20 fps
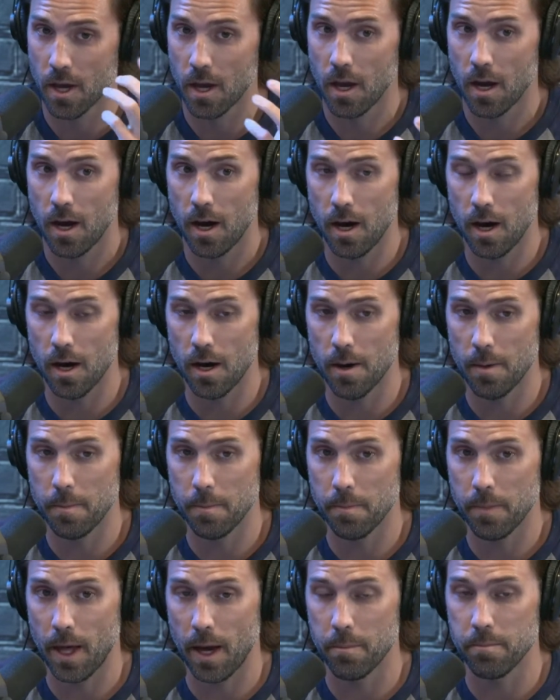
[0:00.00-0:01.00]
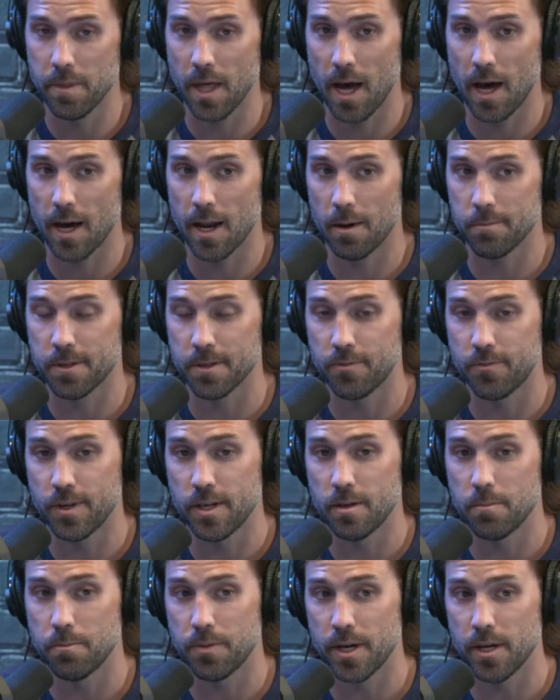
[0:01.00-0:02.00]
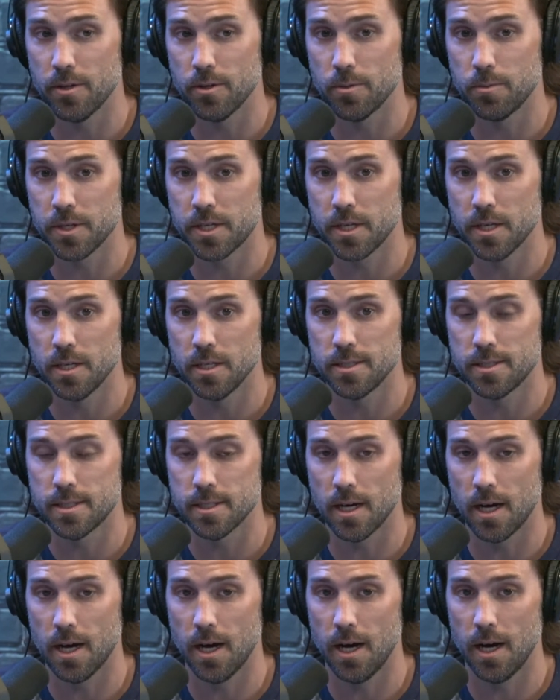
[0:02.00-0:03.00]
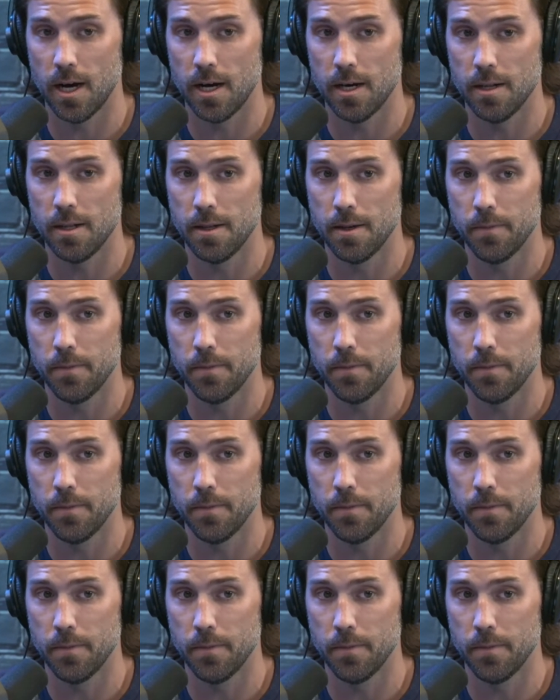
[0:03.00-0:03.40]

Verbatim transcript: Yes. Um, I'm not. I'm defending Baylor because uh,